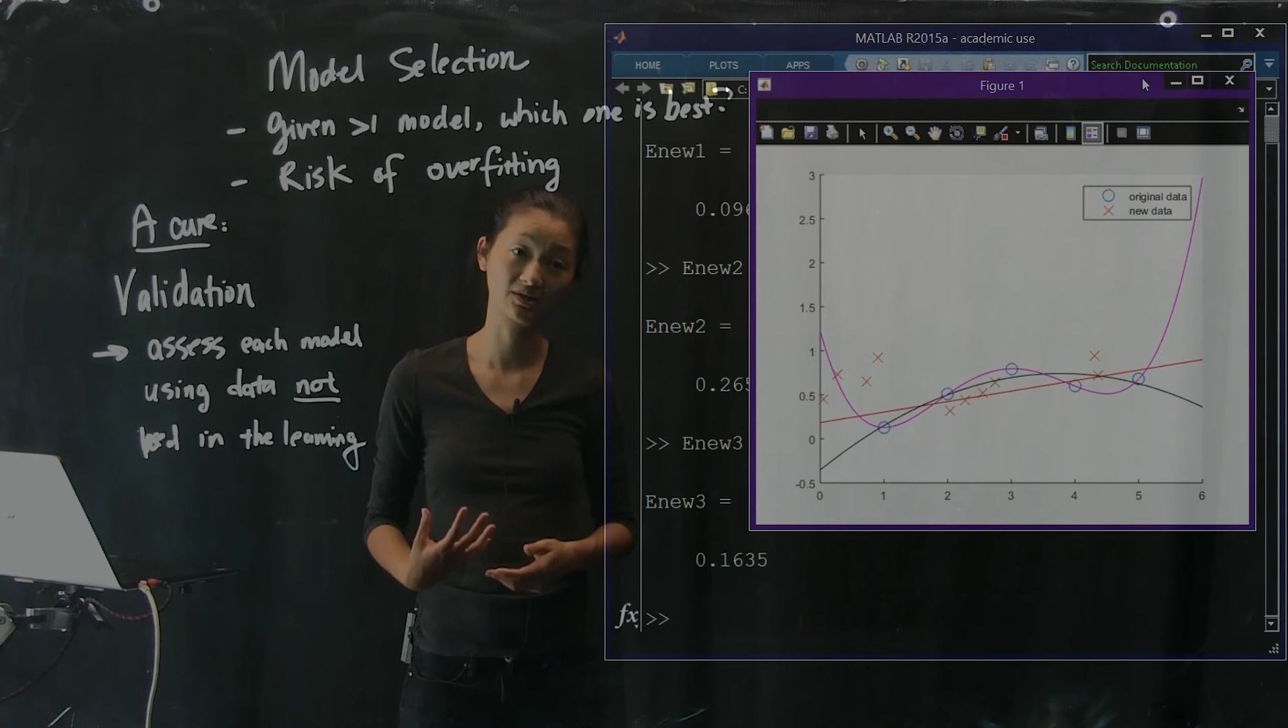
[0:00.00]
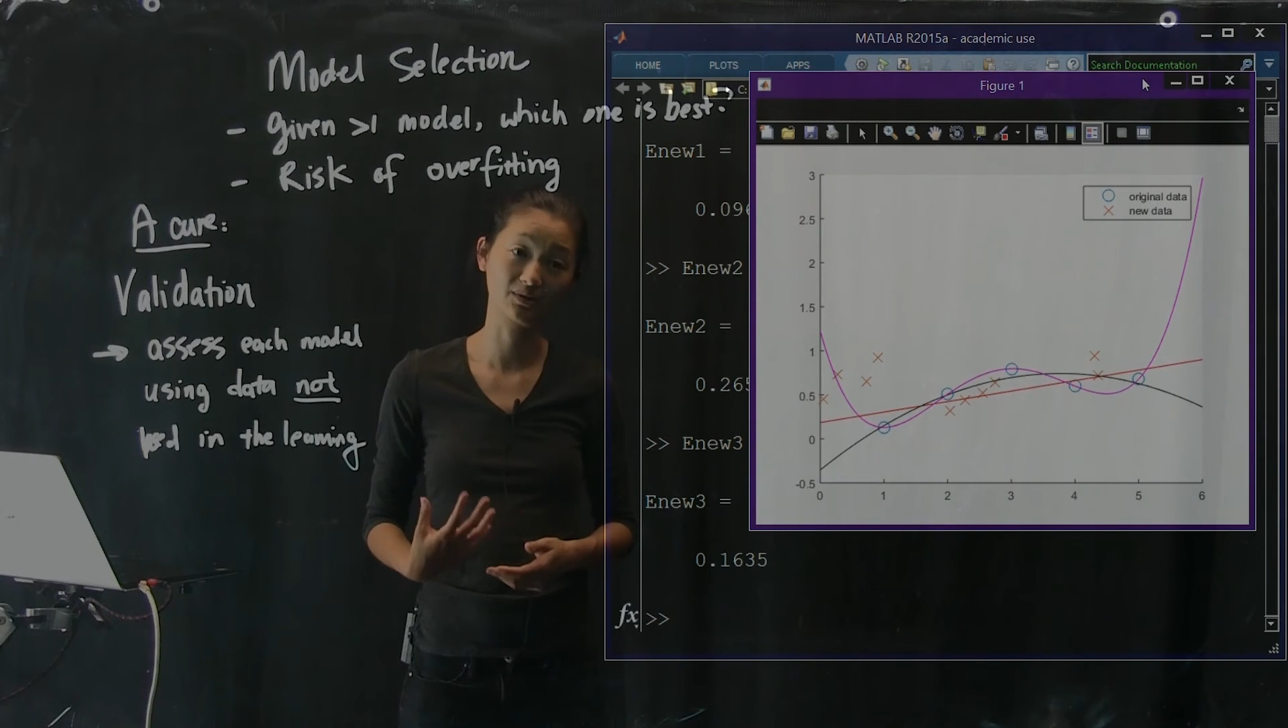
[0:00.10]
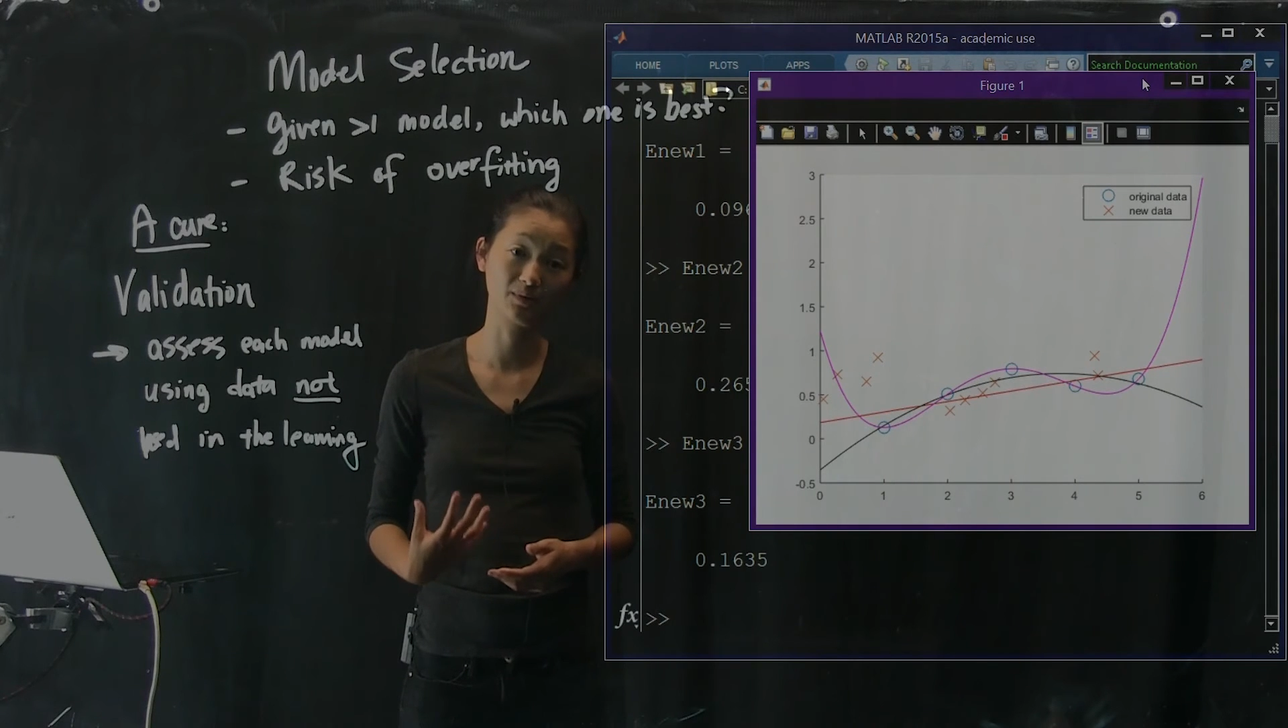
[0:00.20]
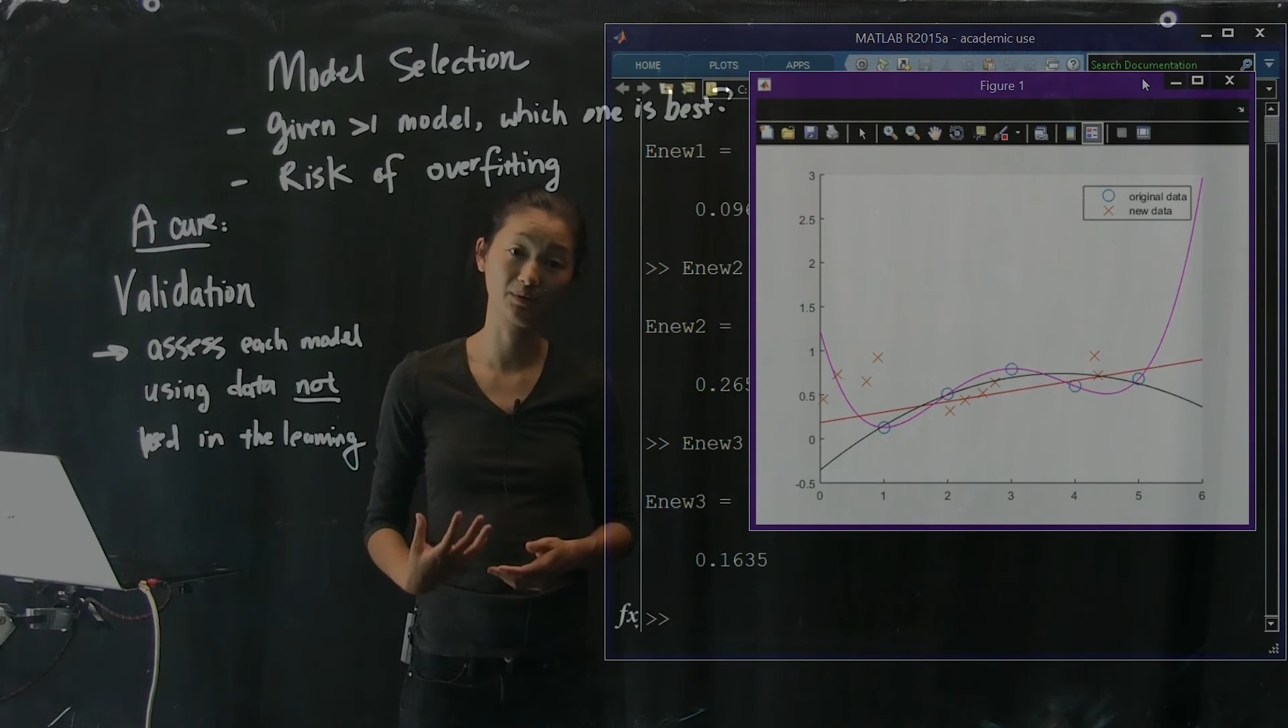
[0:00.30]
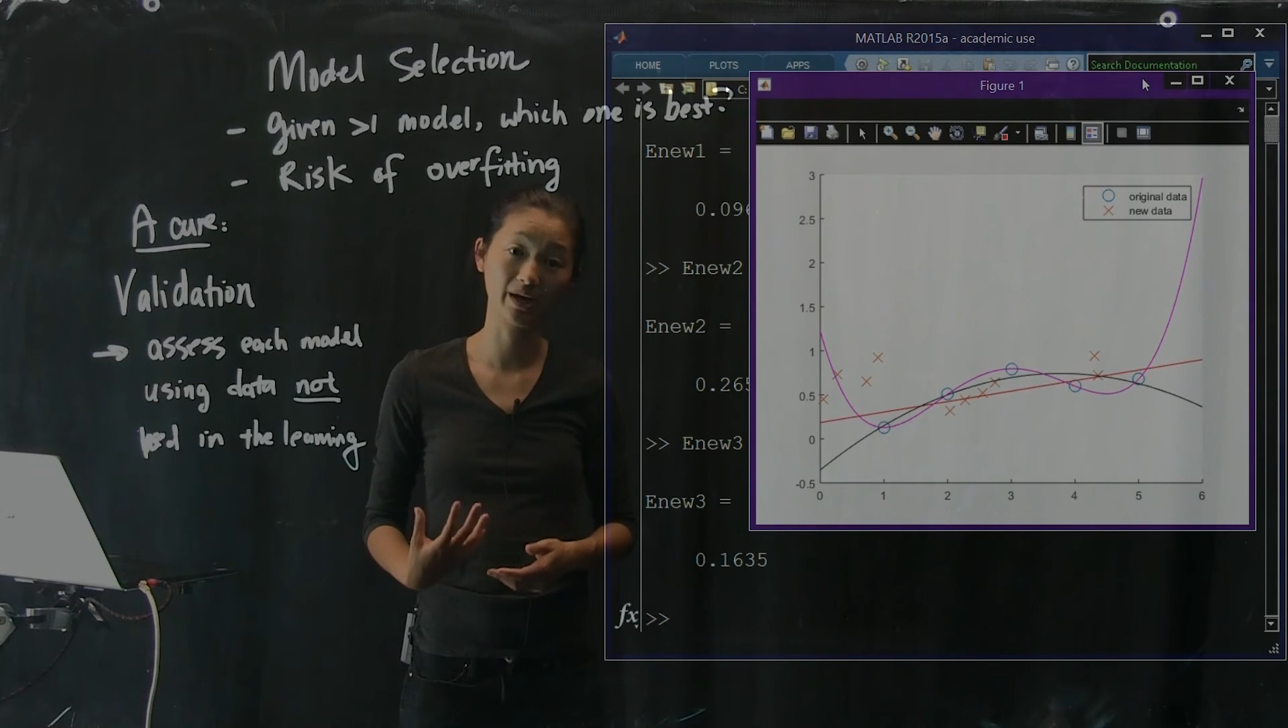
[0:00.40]
the
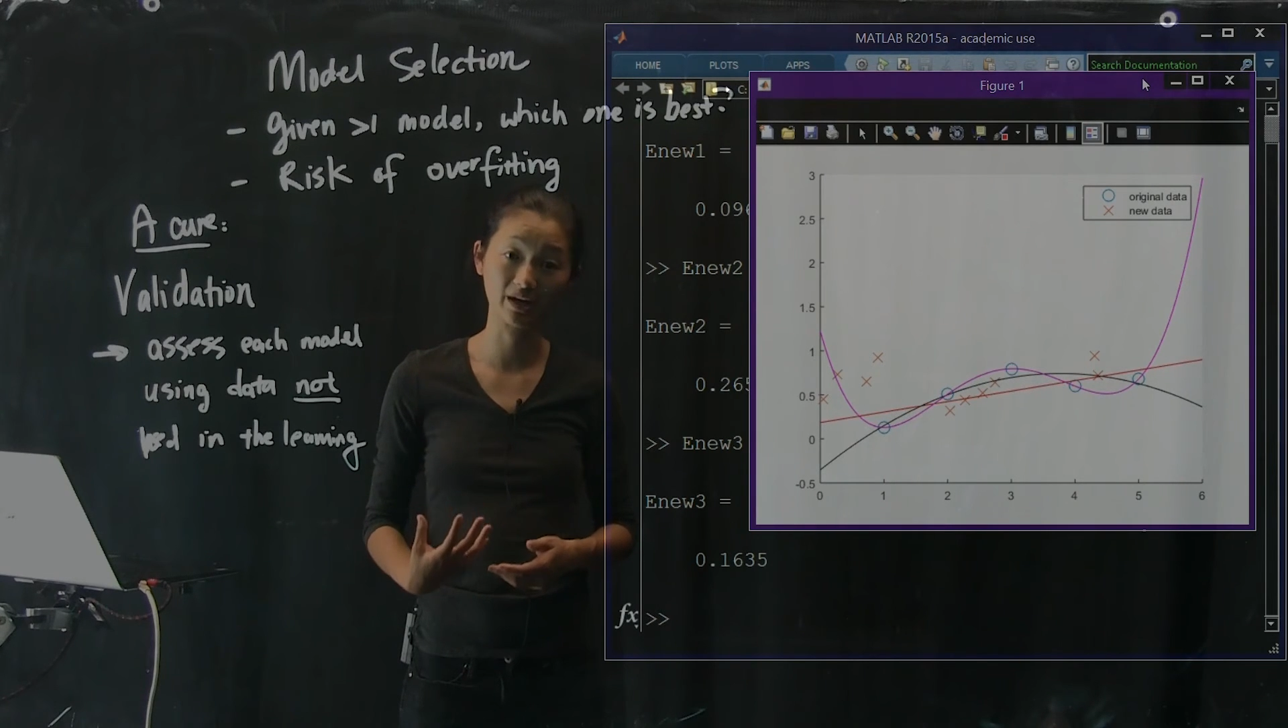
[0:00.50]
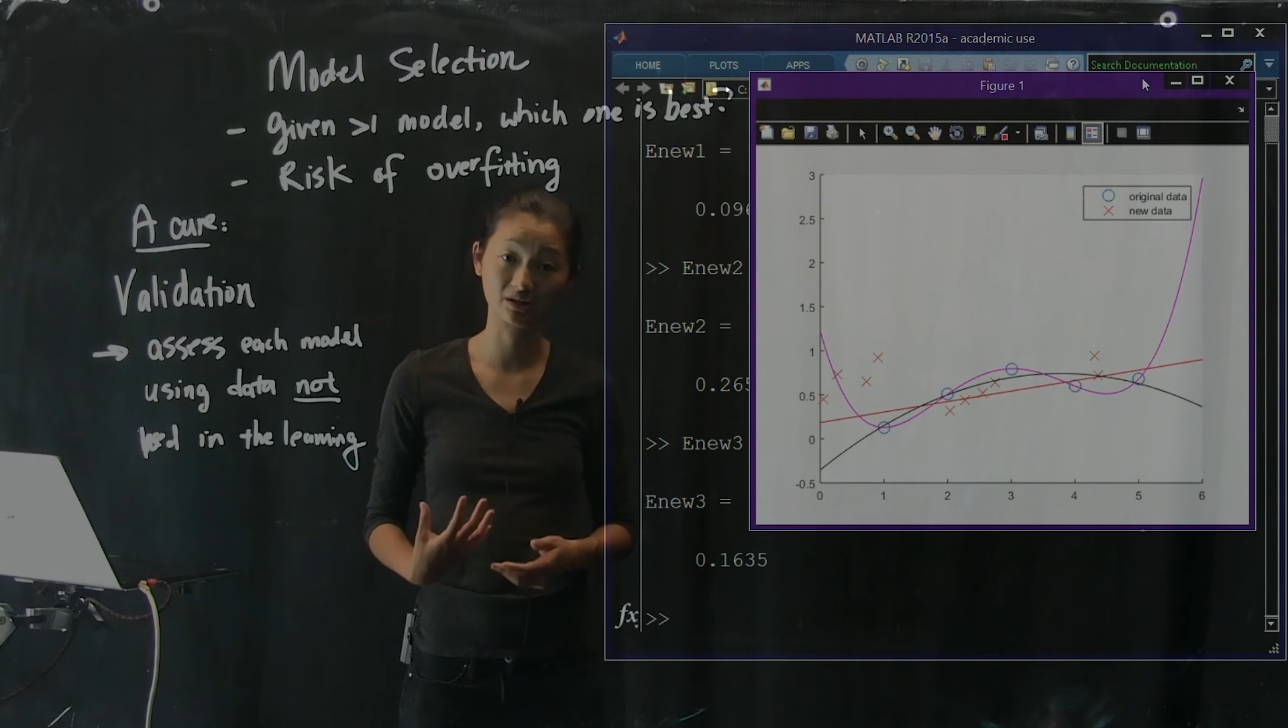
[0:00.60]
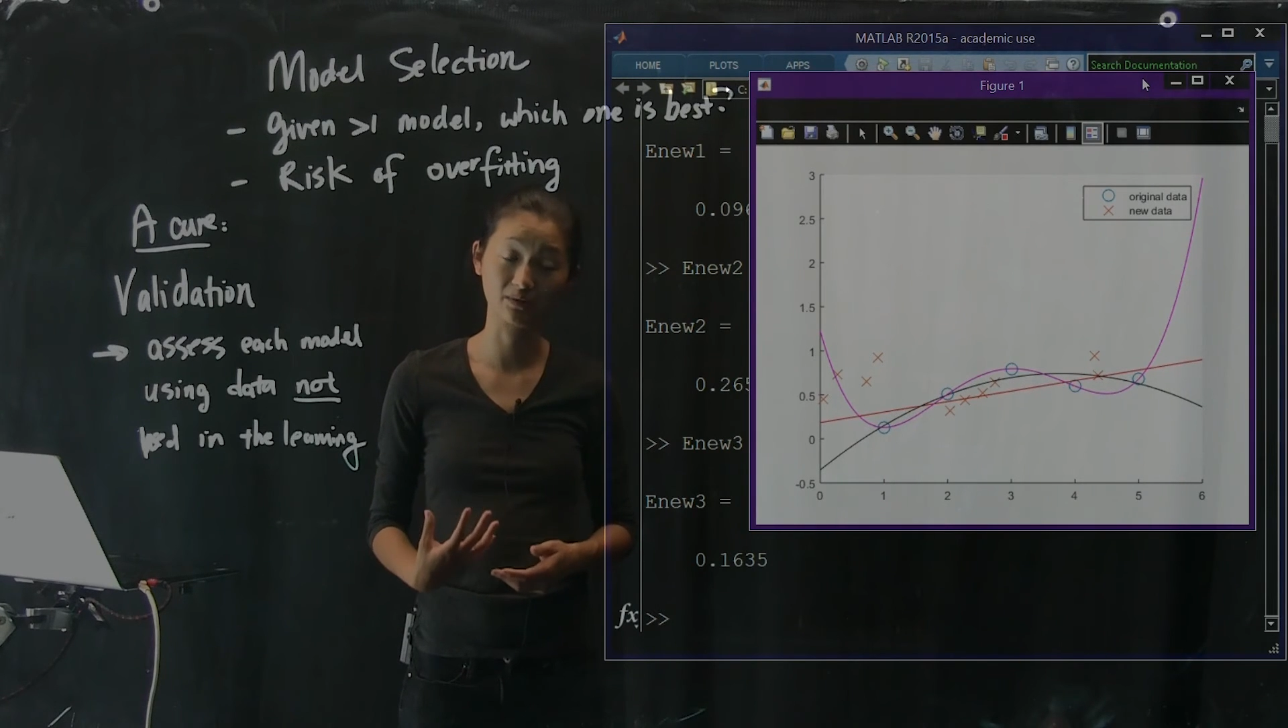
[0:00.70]
one we actually